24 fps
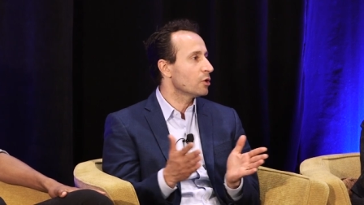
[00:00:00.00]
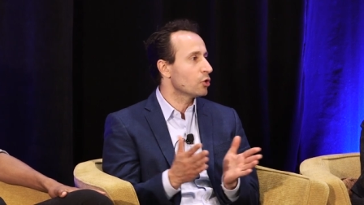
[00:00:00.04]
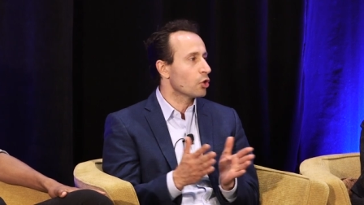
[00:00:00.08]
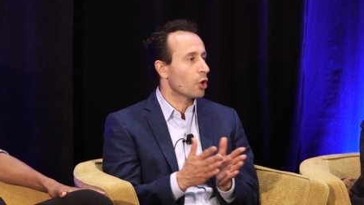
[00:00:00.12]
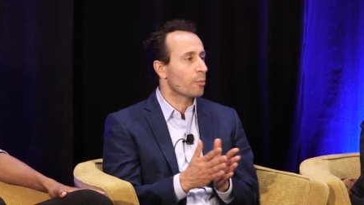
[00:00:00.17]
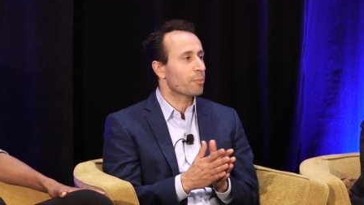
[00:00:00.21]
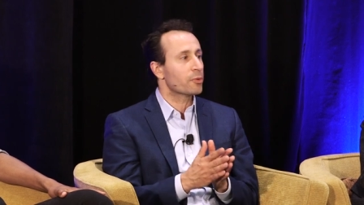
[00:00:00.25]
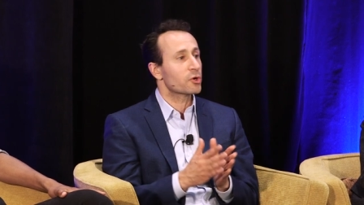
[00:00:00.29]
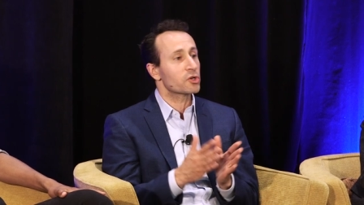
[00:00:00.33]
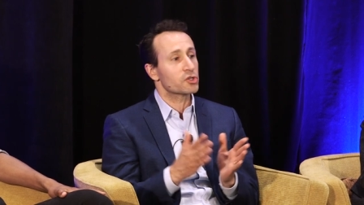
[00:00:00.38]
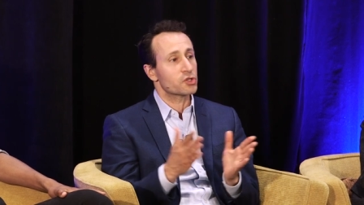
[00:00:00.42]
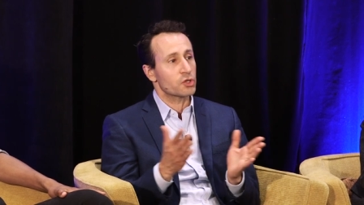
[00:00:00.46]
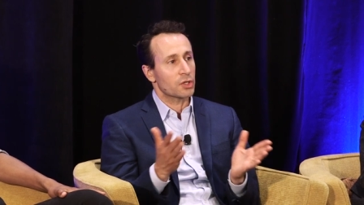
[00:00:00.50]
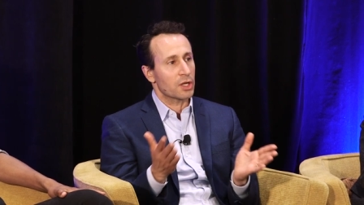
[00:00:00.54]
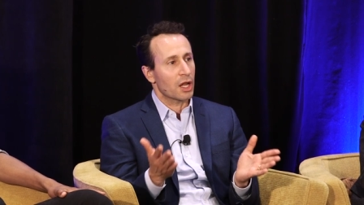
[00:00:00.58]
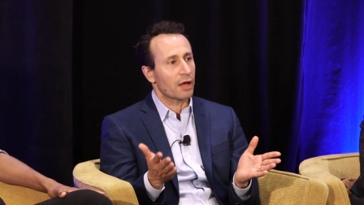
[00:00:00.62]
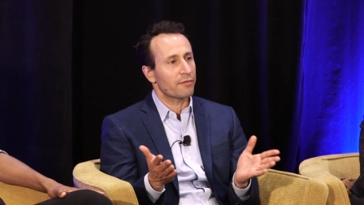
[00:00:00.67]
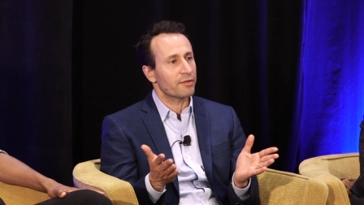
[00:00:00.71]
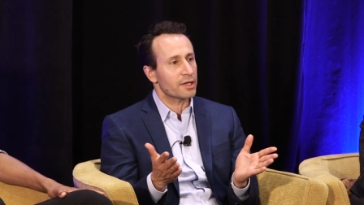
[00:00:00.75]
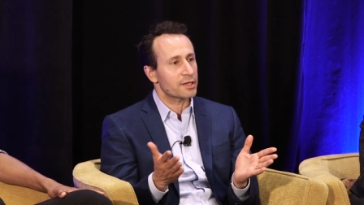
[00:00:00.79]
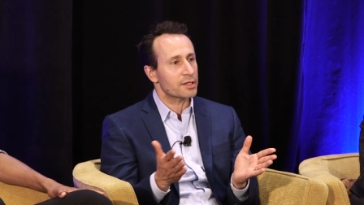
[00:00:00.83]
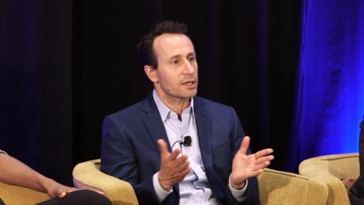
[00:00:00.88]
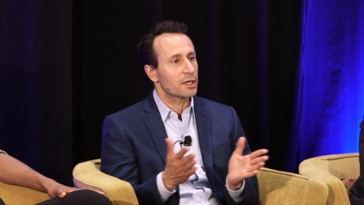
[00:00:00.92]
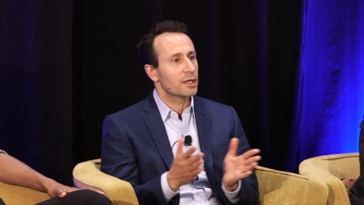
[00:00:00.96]
Not because you
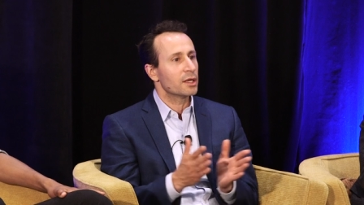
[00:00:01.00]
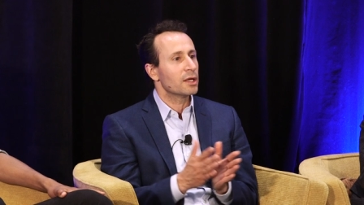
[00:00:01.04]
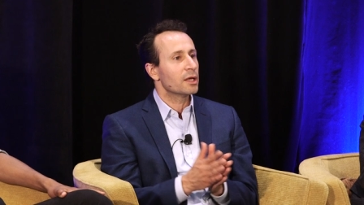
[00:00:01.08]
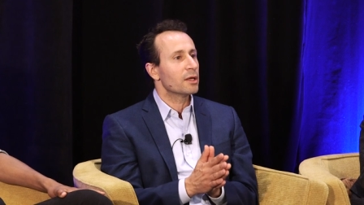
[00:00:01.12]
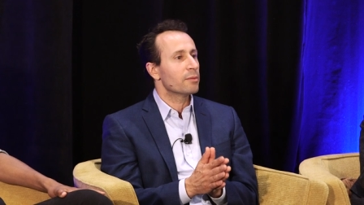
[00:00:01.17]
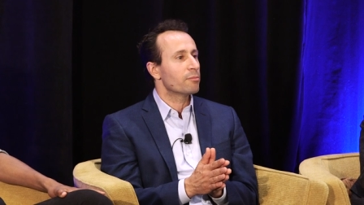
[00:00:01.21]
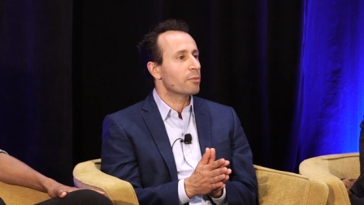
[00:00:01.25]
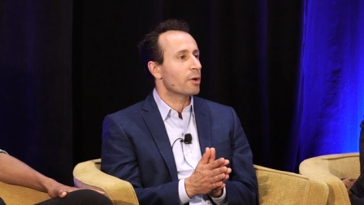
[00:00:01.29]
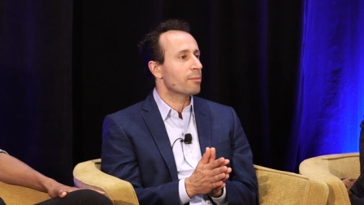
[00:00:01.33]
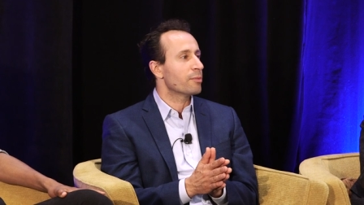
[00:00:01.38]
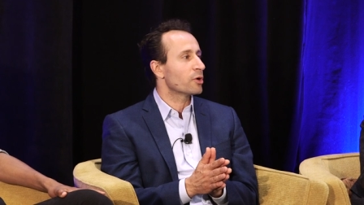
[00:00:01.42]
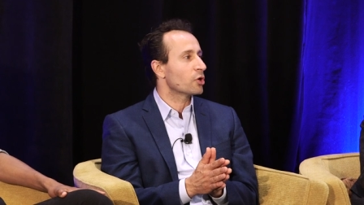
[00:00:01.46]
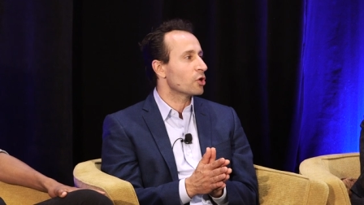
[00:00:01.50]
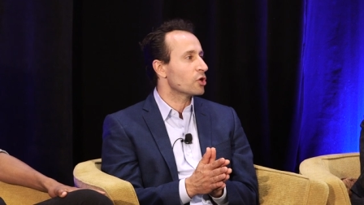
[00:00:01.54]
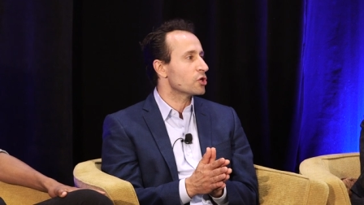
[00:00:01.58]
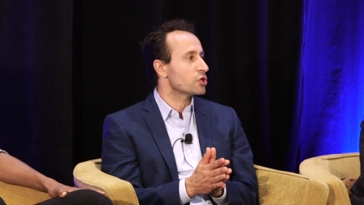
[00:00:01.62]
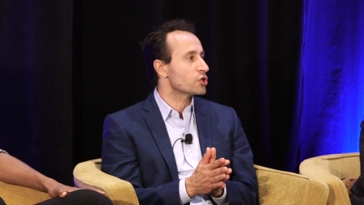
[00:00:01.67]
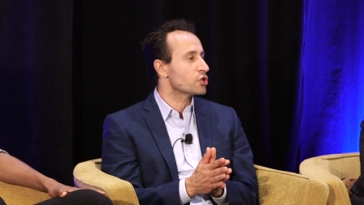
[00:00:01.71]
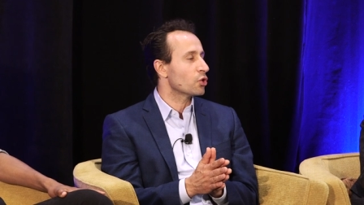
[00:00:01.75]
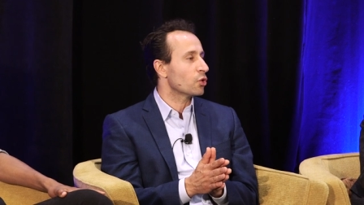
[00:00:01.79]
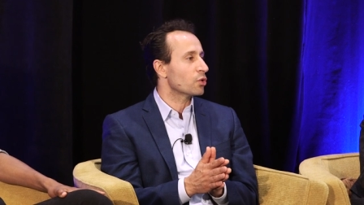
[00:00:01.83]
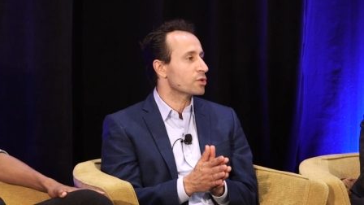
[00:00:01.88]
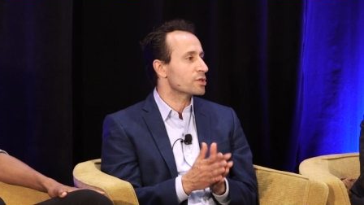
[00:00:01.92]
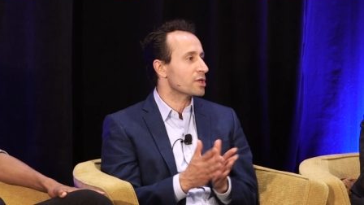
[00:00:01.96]
love it, but
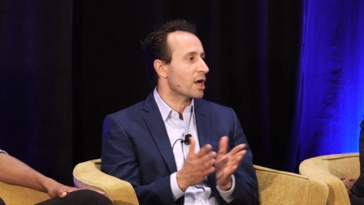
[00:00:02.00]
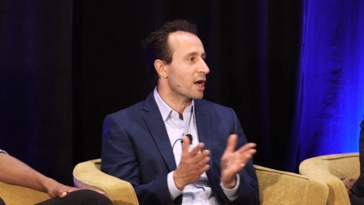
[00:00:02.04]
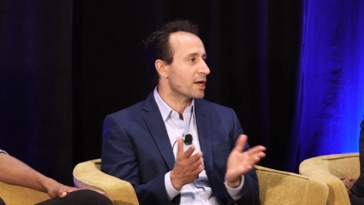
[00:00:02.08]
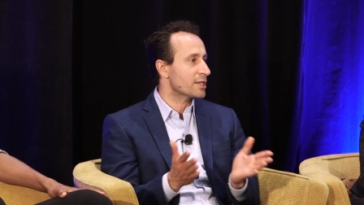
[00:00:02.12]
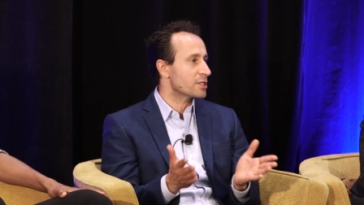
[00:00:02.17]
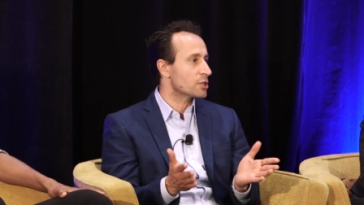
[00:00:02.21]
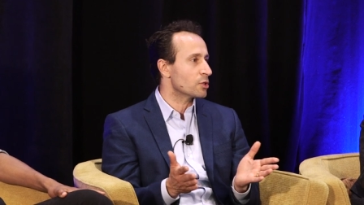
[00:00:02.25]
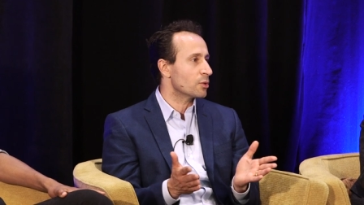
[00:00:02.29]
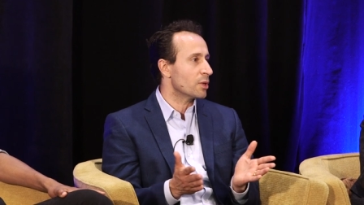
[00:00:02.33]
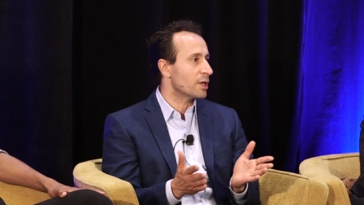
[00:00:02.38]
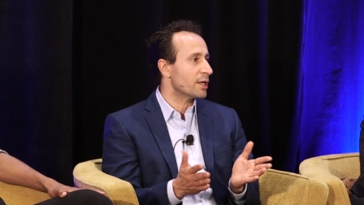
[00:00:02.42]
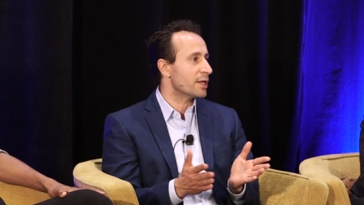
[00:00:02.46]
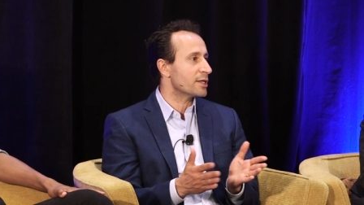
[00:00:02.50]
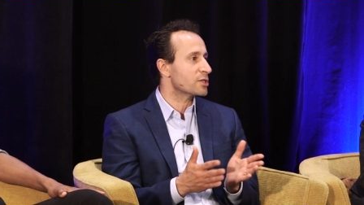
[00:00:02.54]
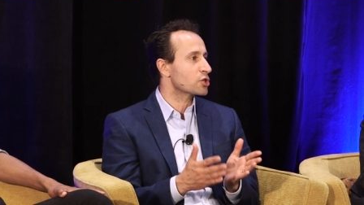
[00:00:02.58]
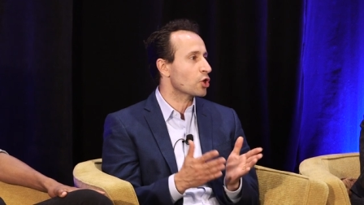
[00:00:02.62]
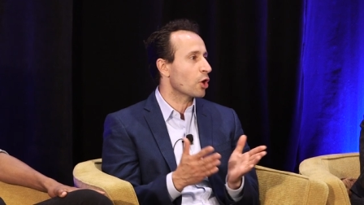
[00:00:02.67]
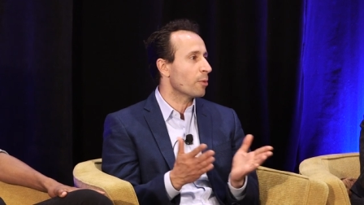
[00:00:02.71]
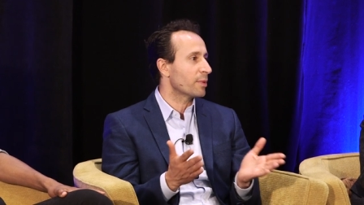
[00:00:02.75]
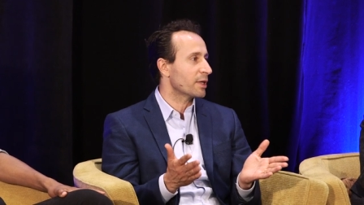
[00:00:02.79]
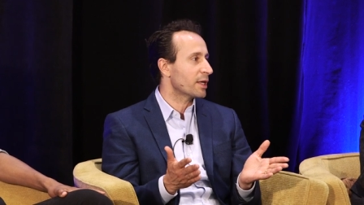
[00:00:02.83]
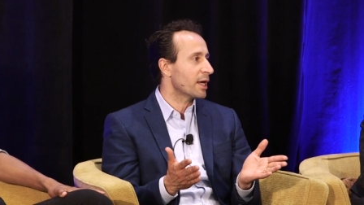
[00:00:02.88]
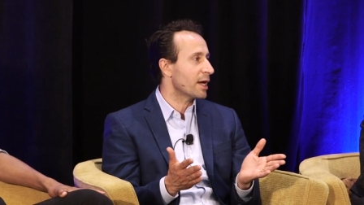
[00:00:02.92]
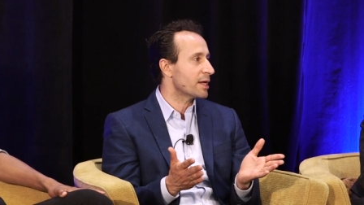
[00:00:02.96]
because you're tied to it, it's
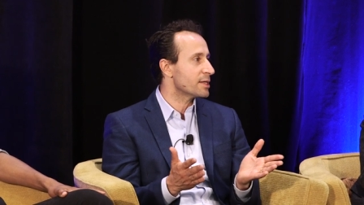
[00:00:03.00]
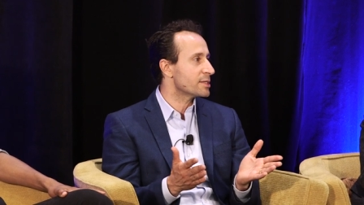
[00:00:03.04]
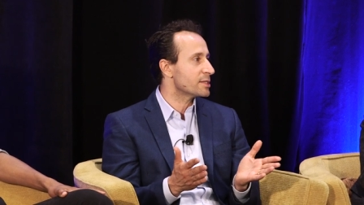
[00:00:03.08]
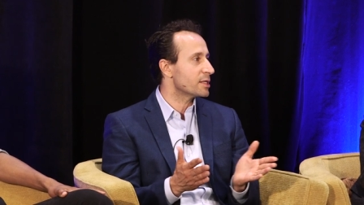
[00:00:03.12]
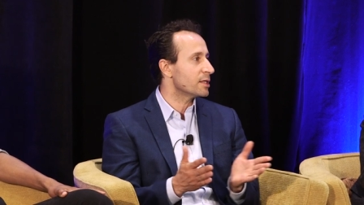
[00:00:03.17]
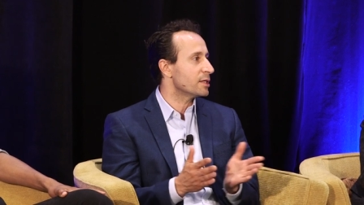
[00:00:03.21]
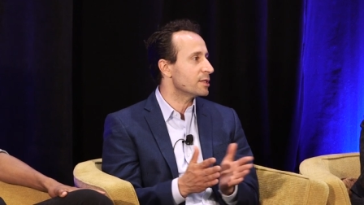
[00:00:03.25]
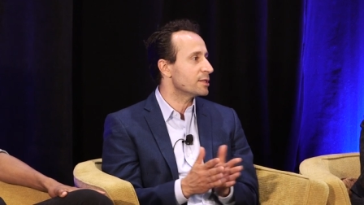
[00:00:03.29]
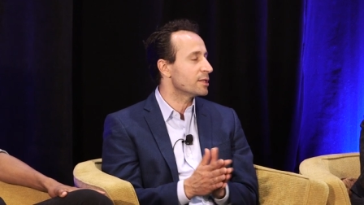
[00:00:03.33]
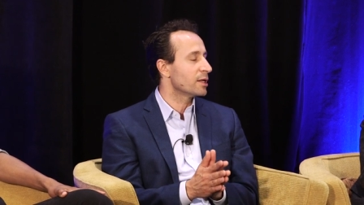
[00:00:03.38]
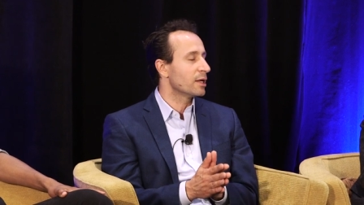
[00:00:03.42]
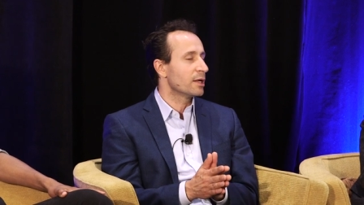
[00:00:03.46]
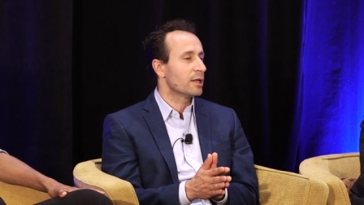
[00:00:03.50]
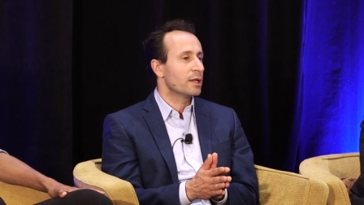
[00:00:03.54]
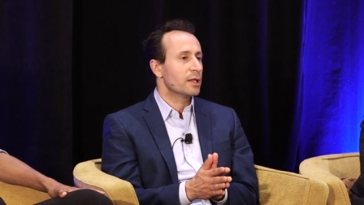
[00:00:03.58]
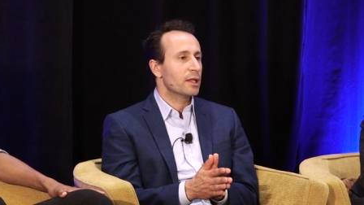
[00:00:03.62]
complicated,